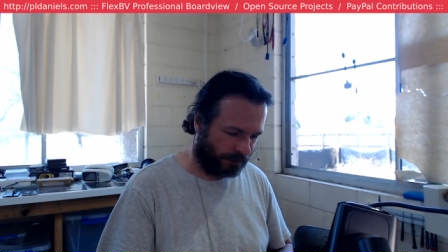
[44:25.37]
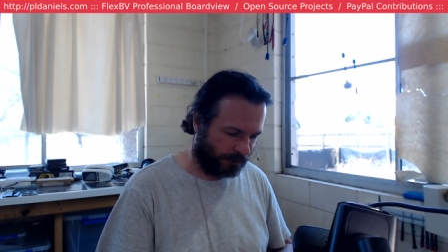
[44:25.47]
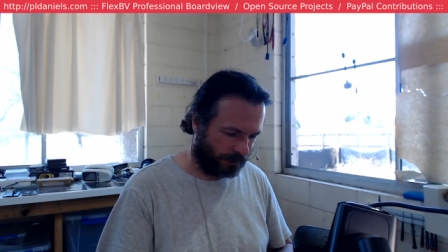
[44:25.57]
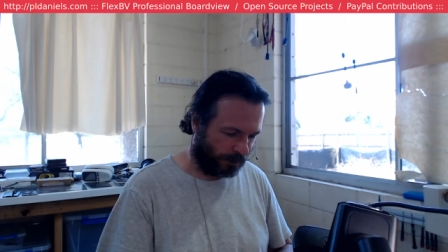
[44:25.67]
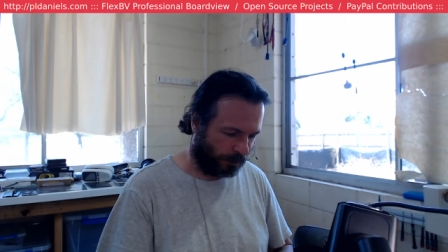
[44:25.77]

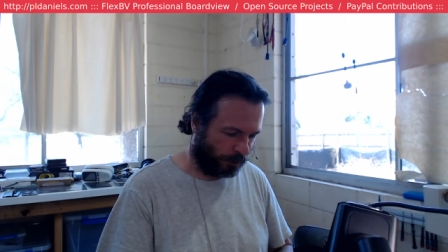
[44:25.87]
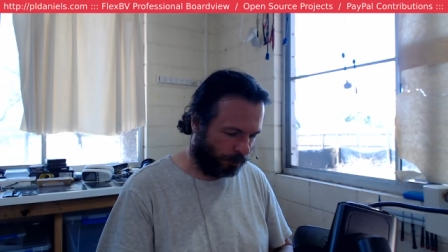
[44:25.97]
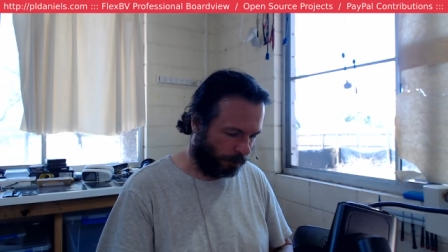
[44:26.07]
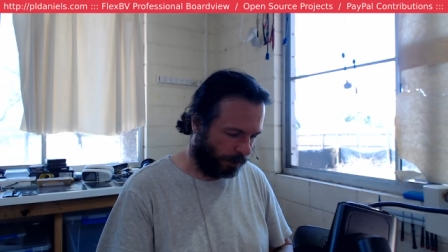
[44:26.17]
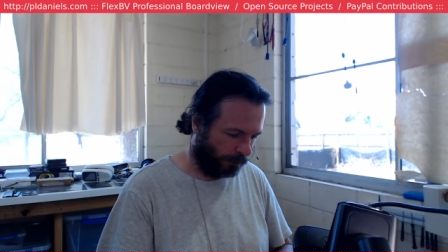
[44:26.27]
So no
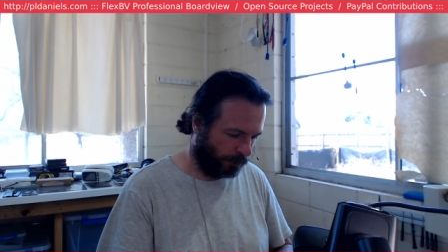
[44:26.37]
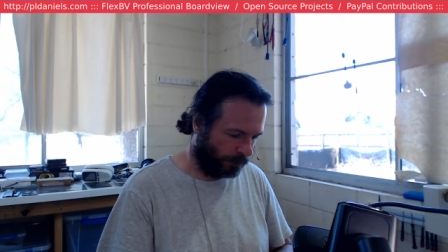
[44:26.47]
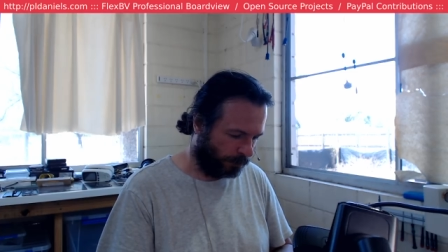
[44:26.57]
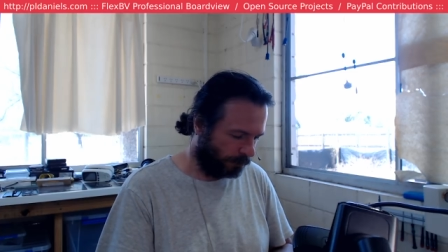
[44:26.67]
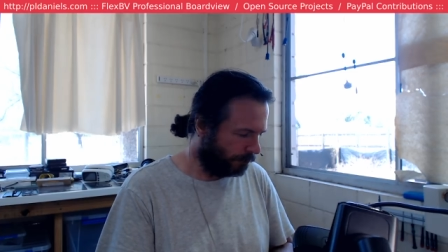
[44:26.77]
repair for
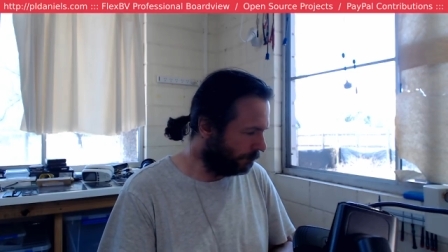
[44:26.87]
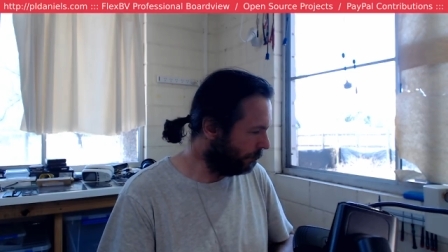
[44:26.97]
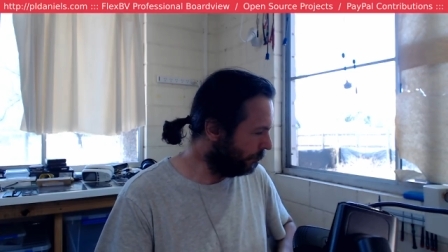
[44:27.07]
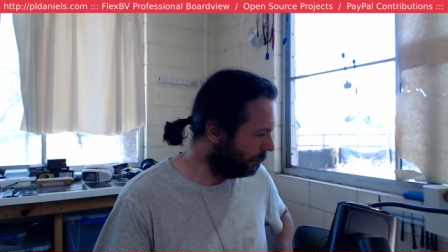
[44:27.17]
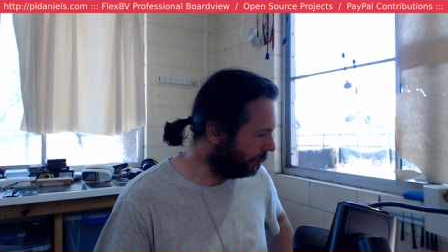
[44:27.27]
you.
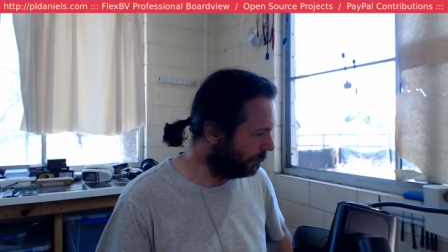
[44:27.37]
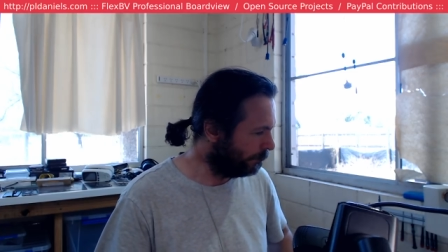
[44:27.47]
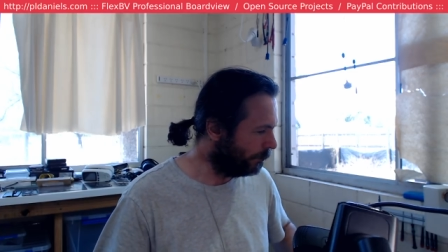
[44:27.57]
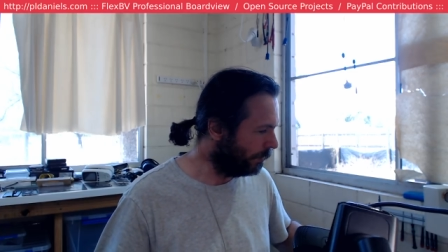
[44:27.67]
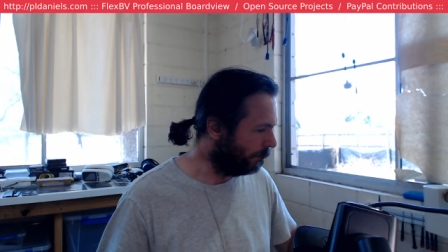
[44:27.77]

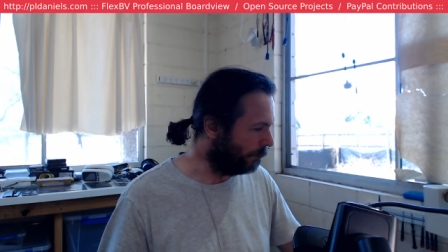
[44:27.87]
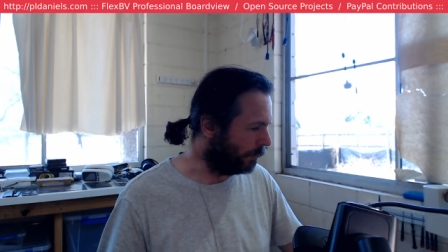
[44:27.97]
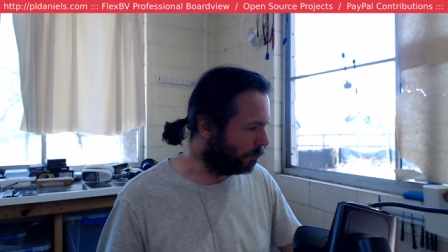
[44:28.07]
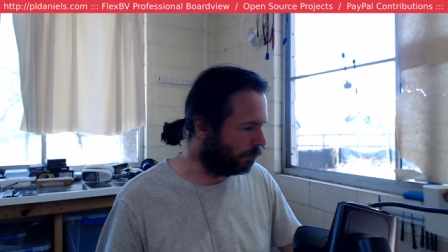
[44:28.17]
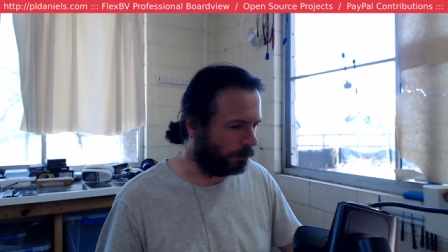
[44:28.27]
But
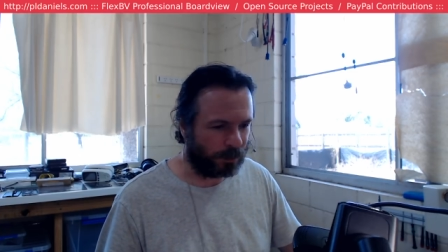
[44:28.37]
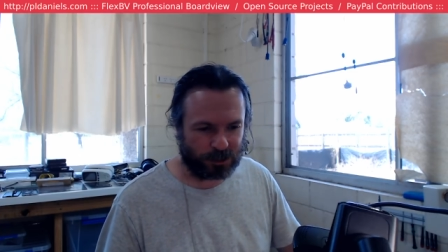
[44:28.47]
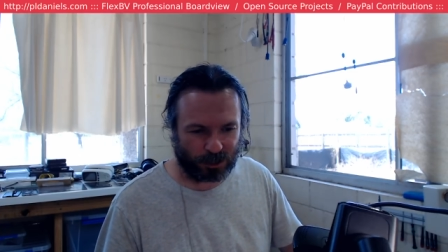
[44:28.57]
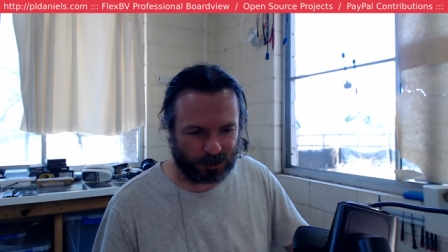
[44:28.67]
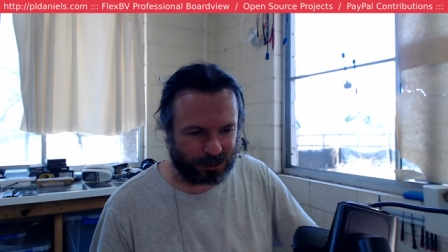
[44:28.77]
the trouble is
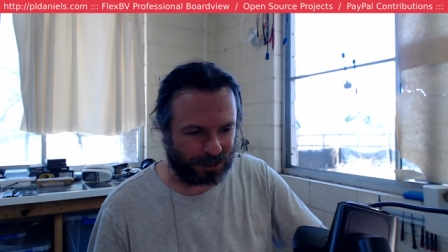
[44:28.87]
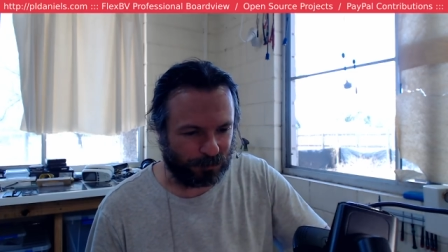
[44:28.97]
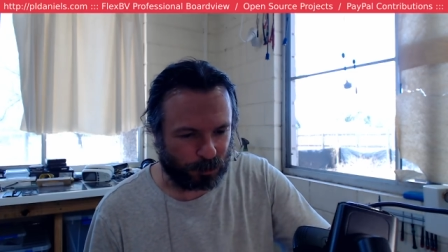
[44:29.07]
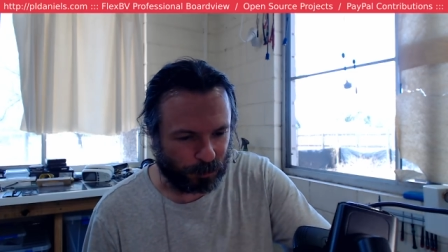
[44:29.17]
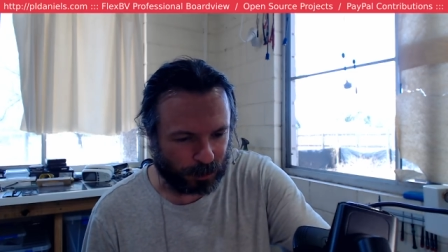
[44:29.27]
I don't seem
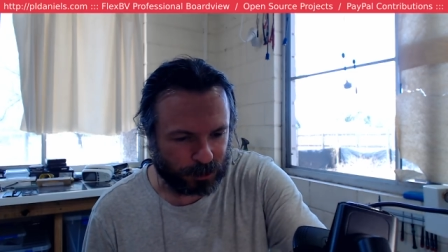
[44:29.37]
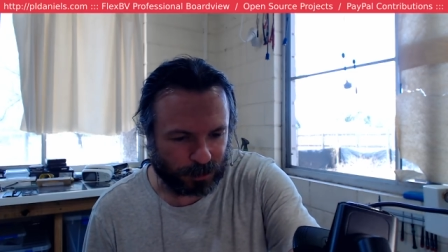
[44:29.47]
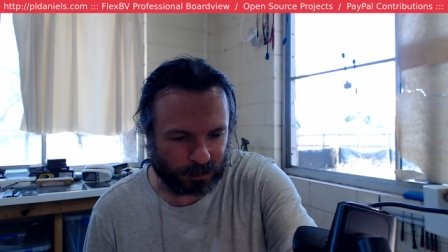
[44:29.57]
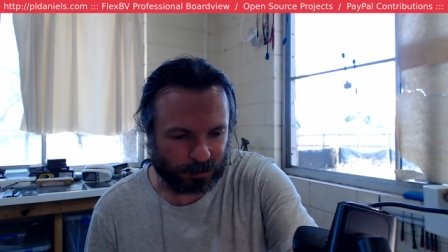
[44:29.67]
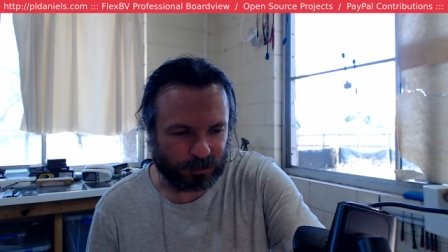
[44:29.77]
to
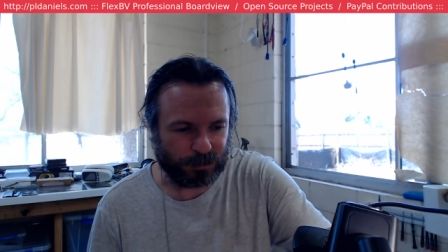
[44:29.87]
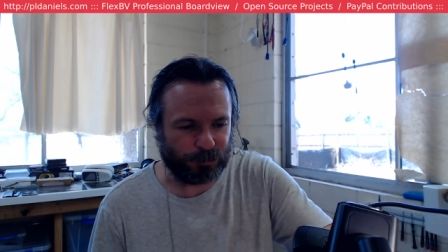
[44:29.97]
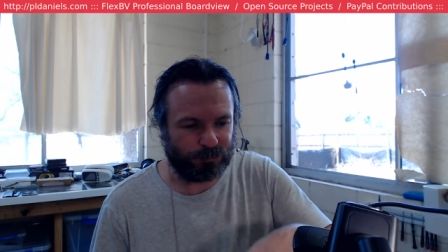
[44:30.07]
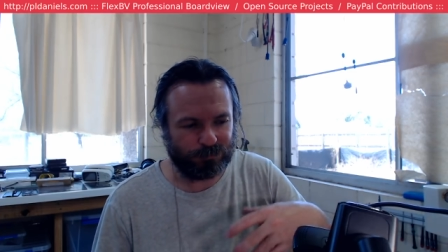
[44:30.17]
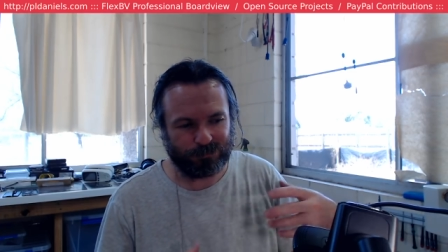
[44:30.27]
actually
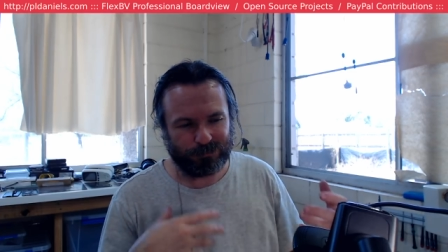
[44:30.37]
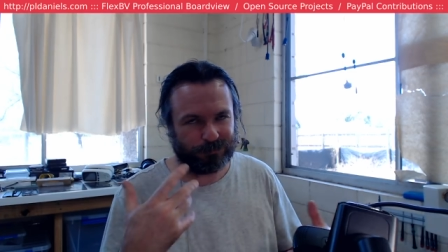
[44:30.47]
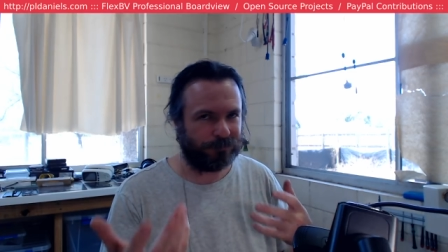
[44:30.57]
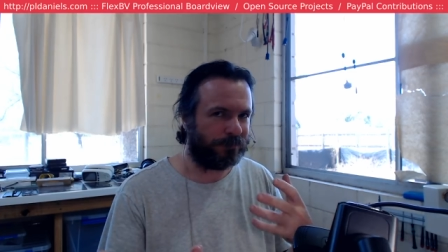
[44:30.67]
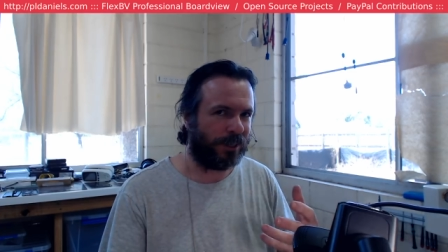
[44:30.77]

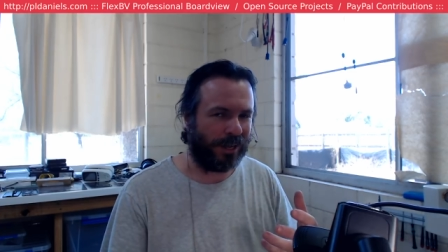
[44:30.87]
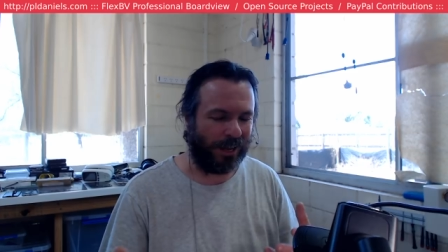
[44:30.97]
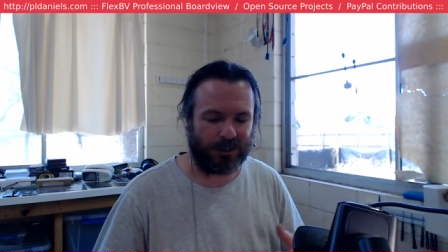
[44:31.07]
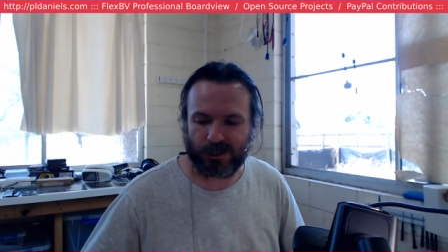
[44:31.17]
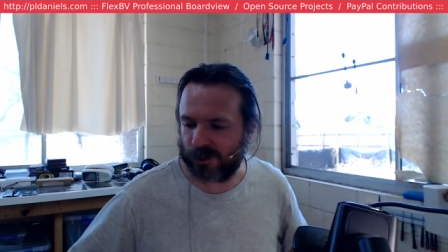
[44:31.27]

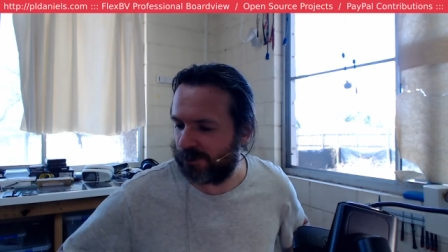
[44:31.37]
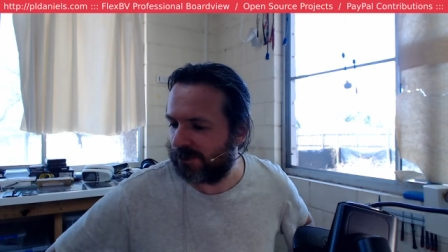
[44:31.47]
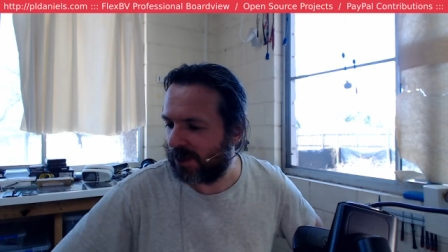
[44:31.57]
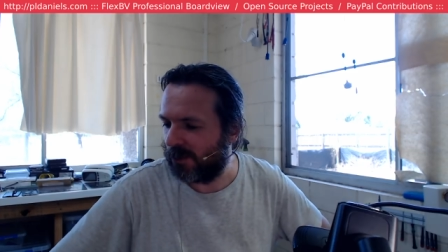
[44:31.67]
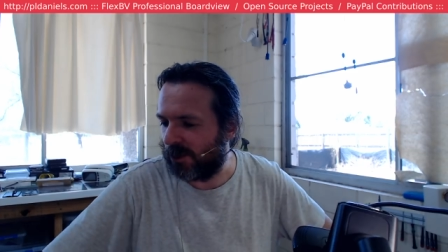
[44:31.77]
enact it,
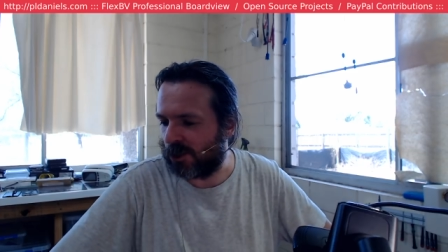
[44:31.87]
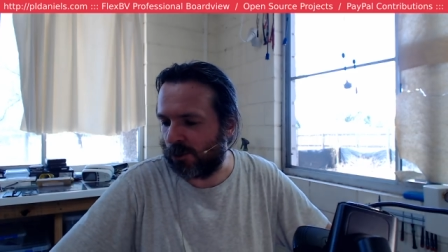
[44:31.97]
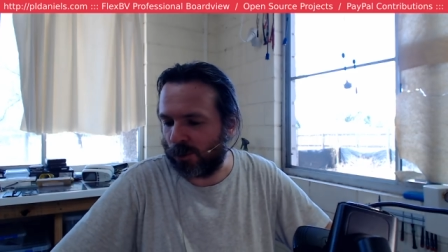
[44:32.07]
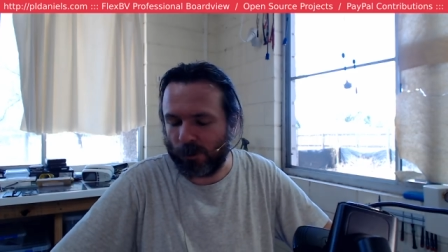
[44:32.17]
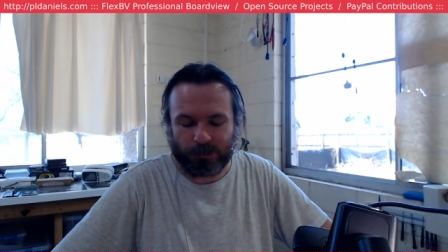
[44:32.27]
which is a
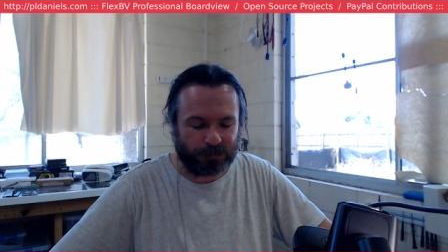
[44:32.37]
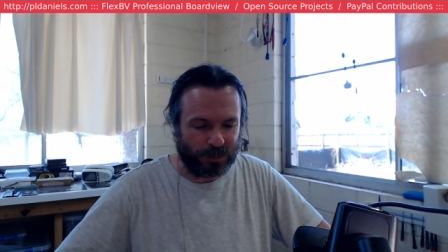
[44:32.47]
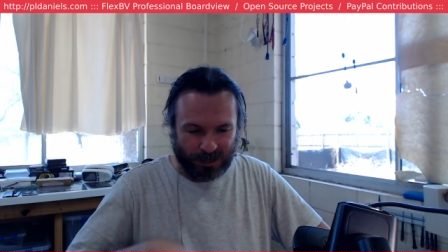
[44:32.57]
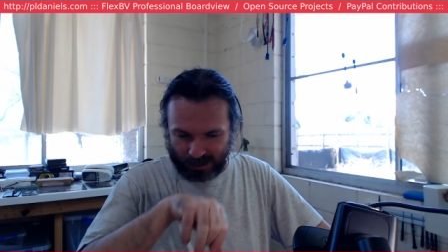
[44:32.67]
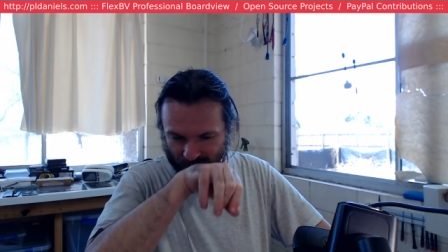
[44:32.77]
problem.
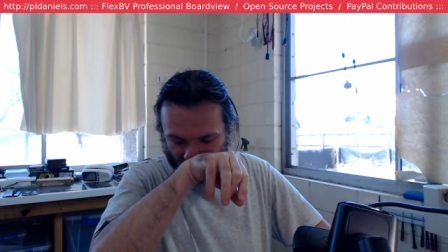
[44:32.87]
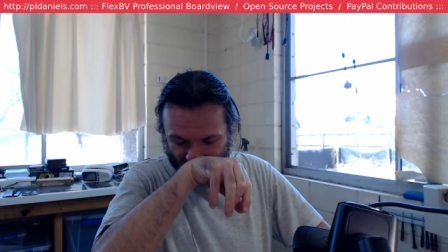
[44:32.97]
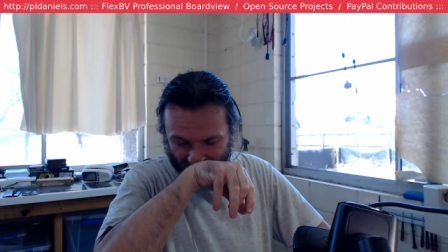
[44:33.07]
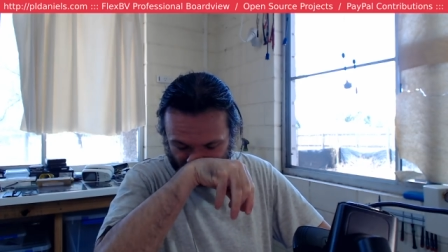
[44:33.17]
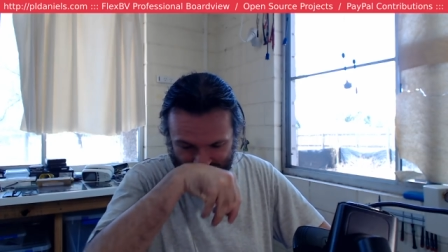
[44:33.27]

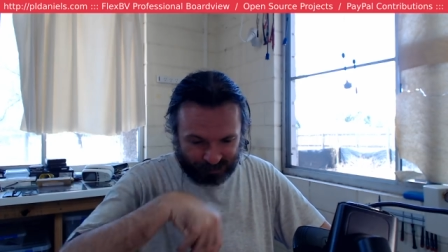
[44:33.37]
Alright.